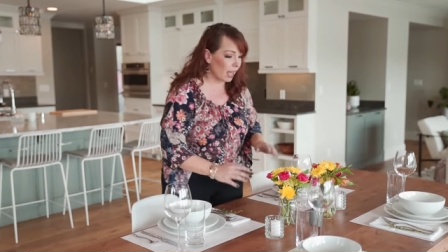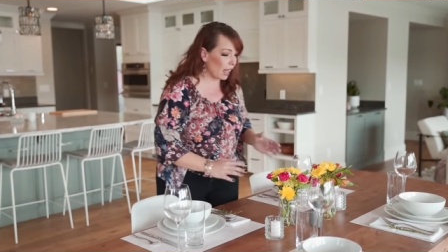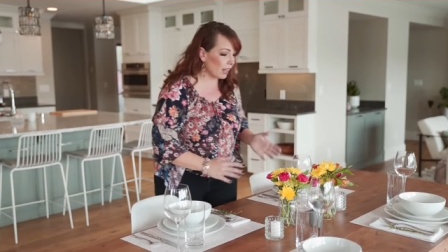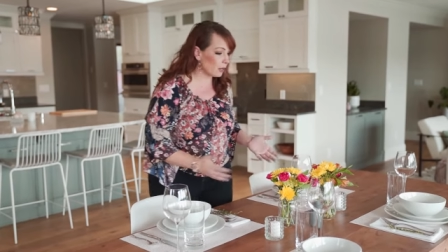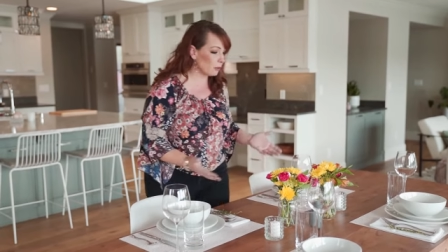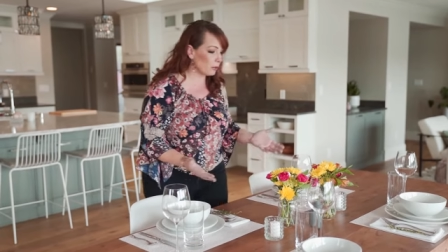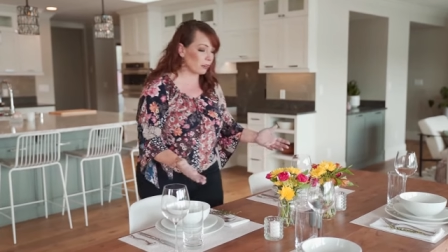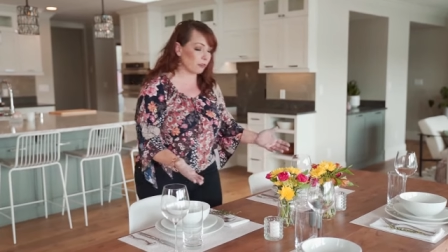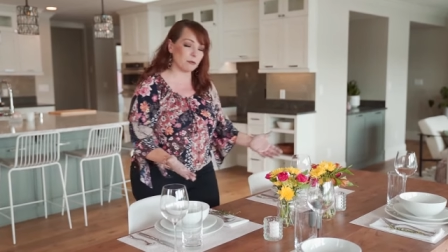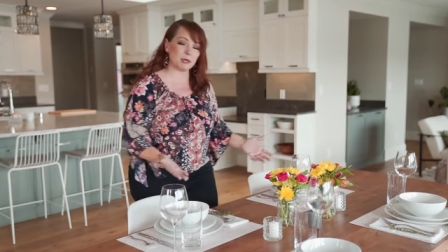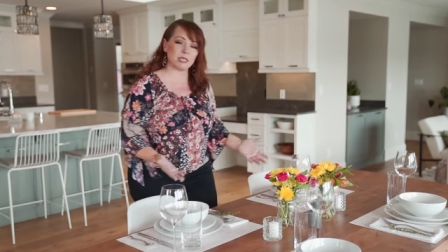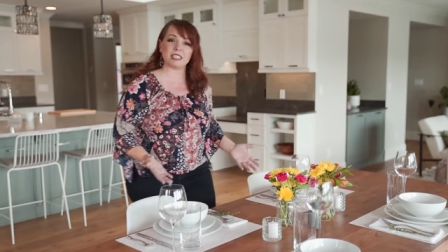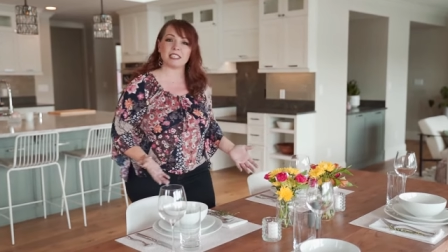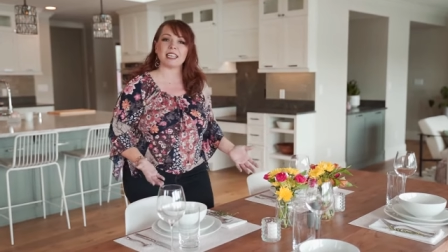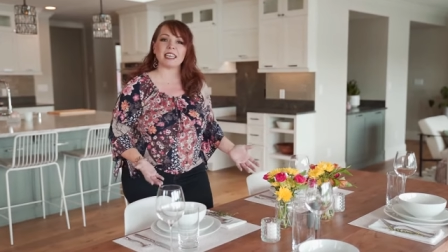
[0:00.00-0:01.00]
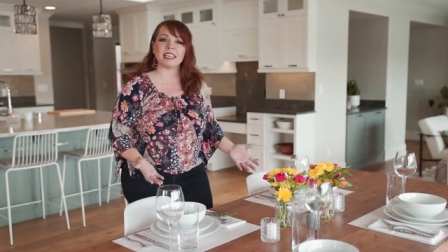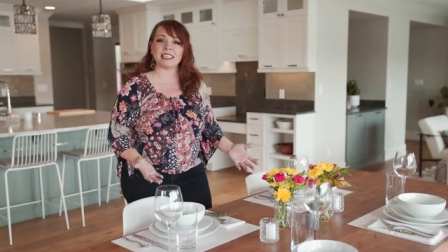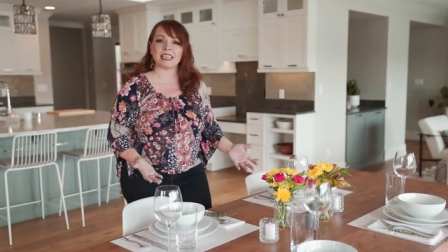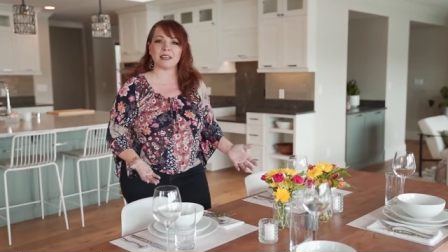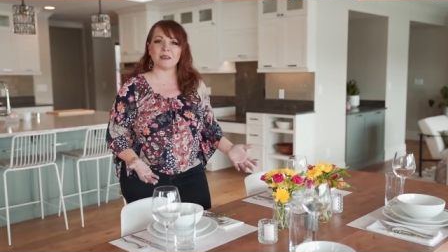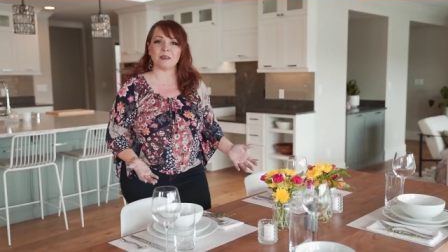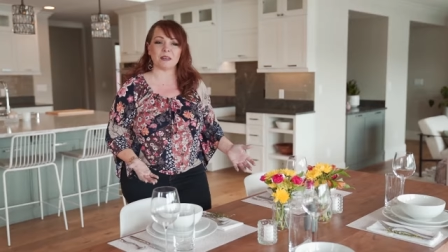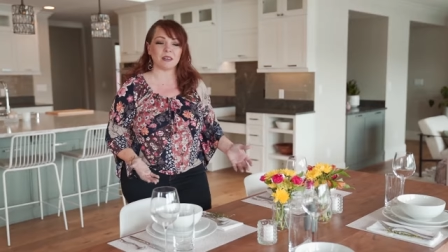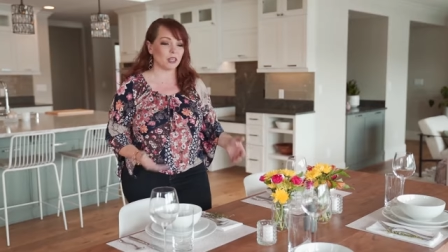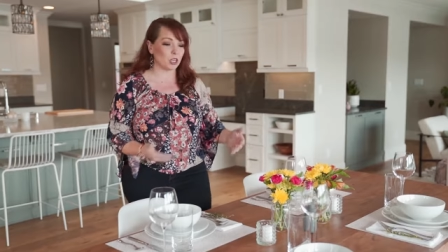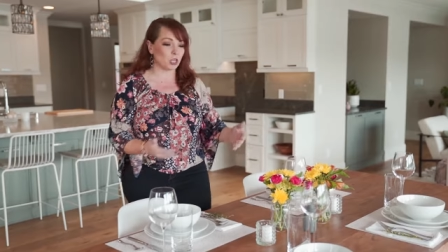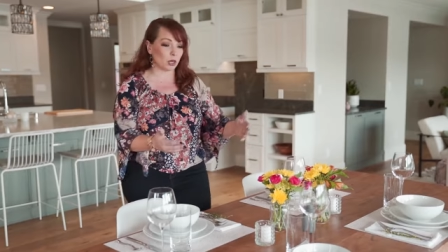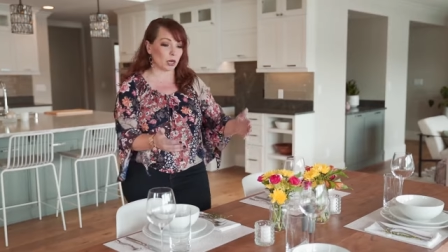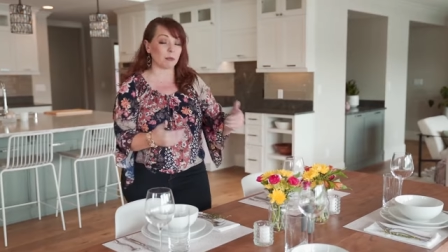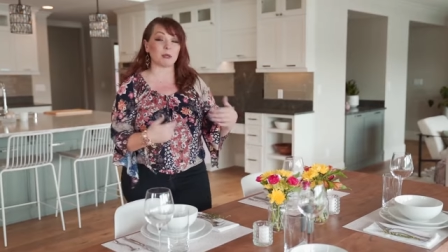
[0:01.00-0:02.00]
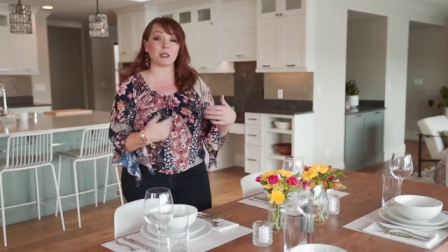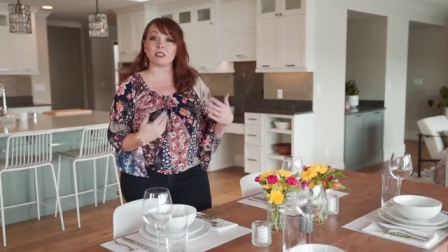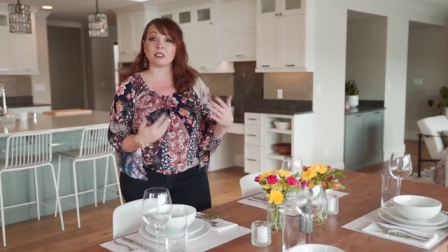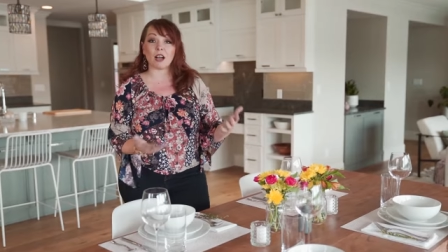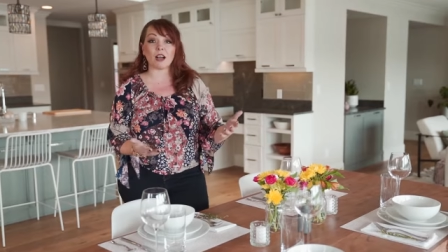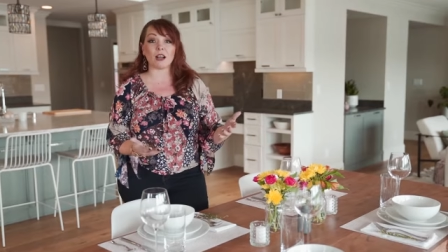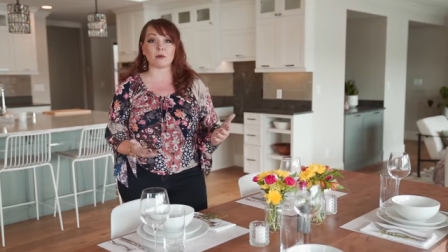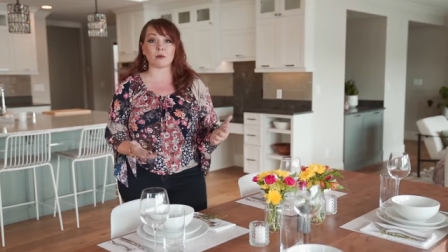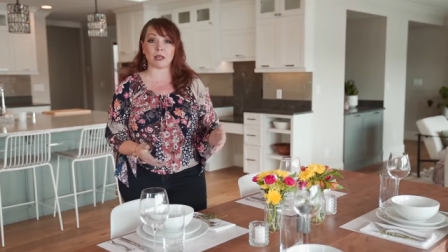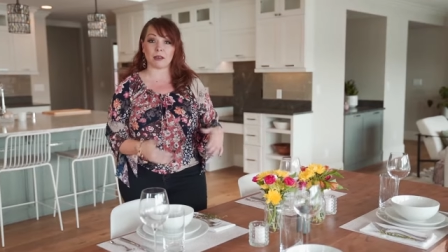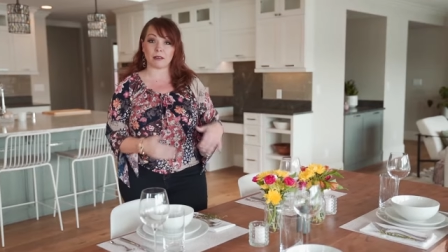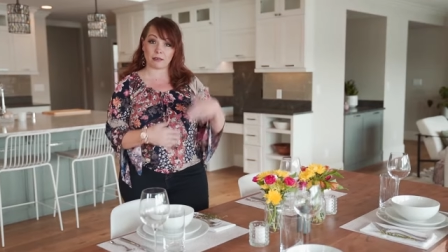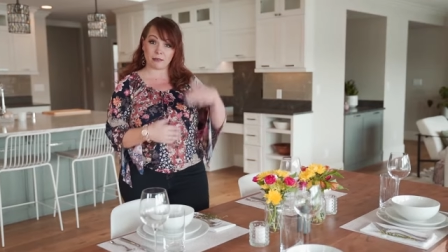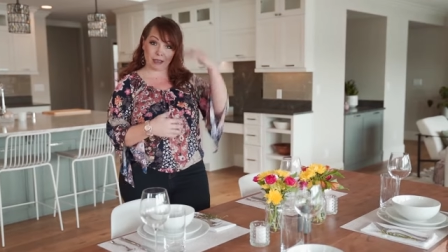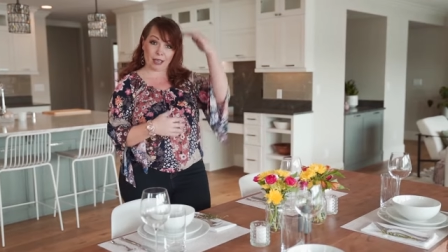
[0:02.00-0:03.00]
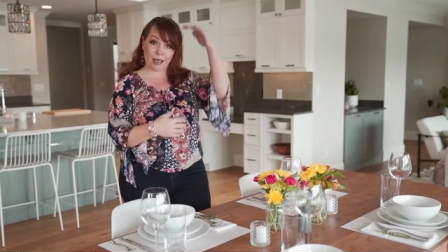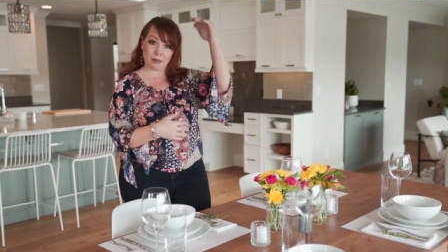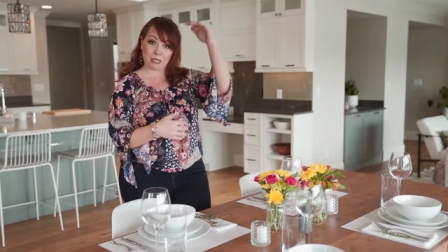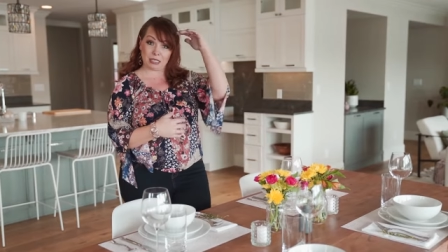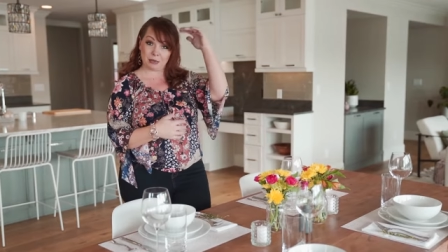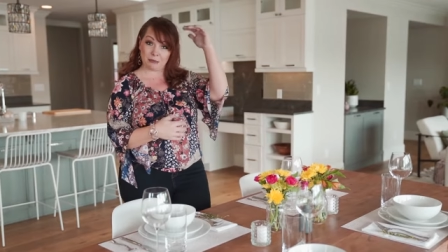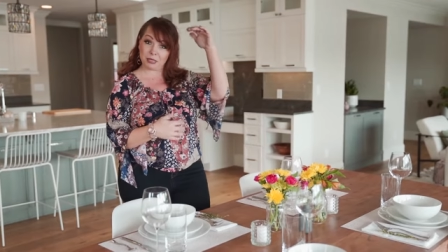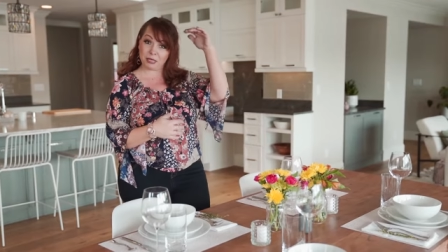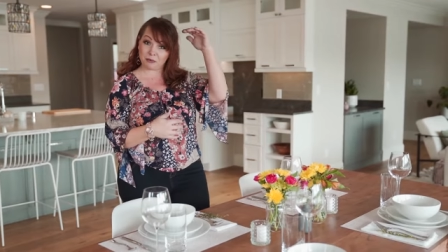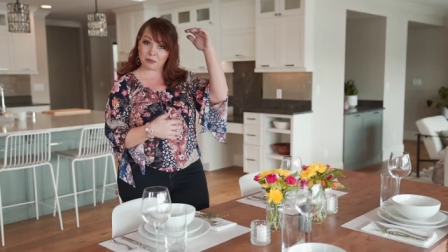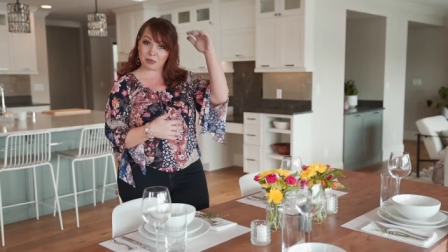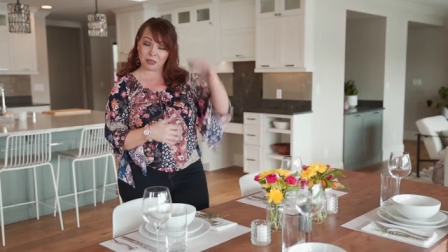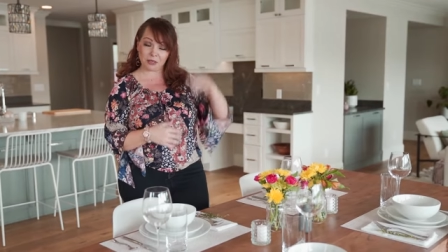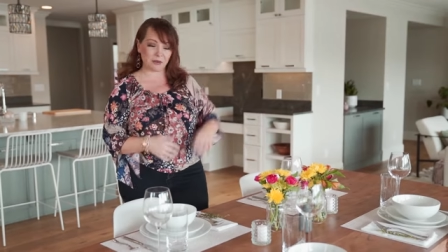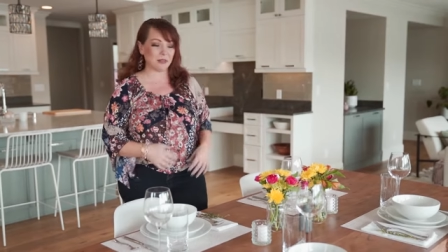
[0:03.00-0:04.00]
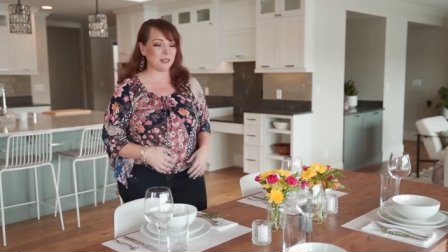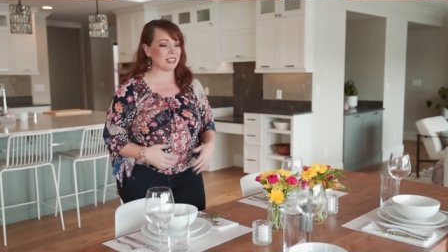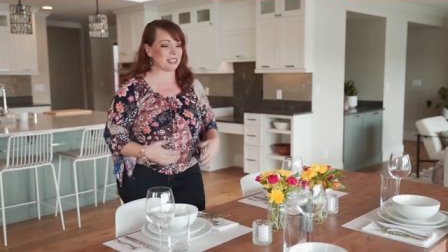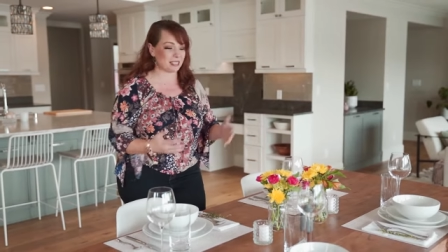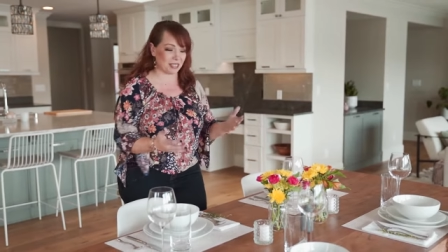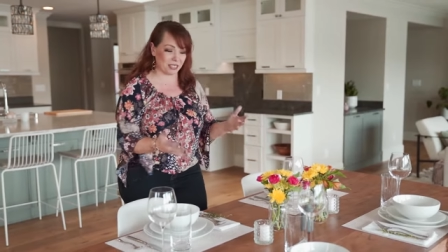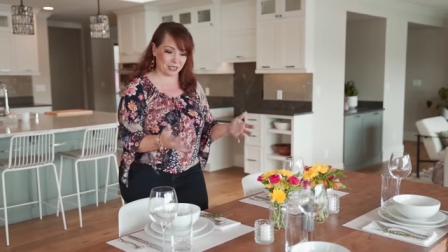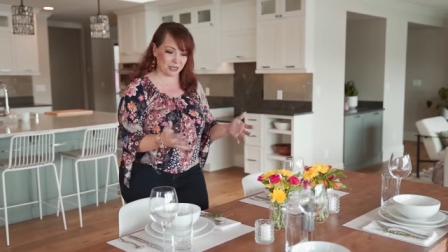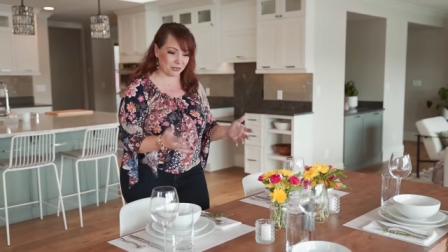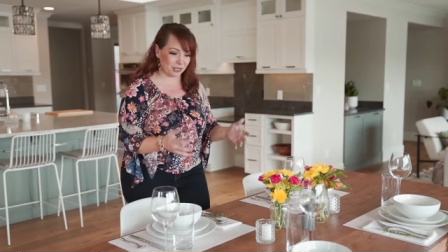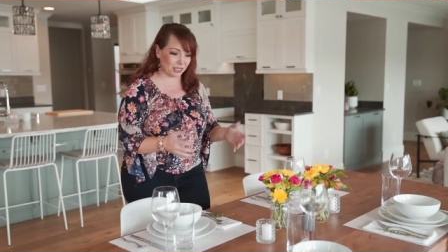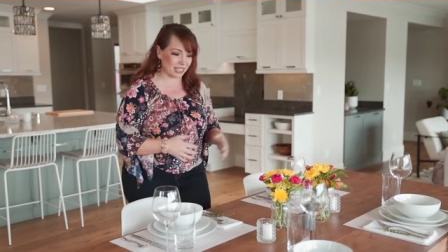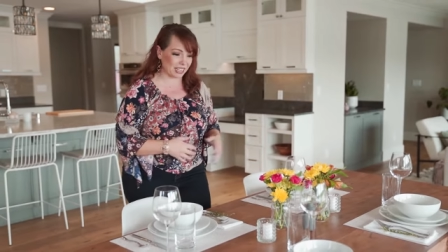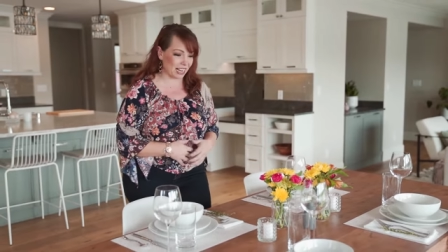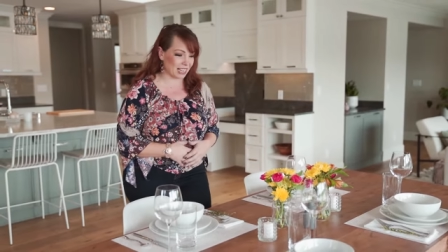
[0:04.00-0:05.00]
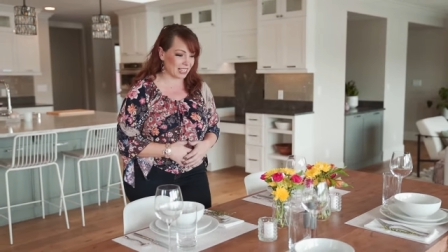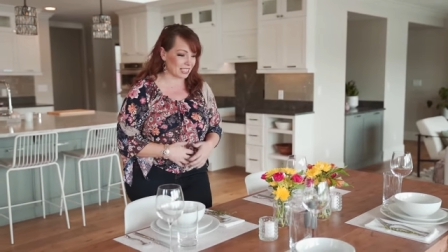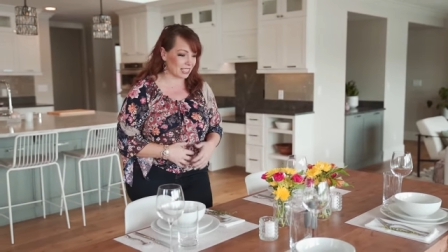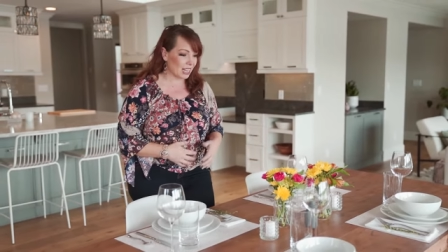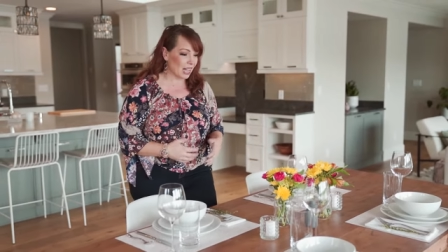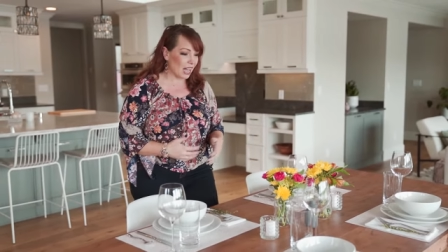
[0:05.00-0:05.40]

and then when everybody's sitting down, you're able to talk without having something in front of you. So that's really nice.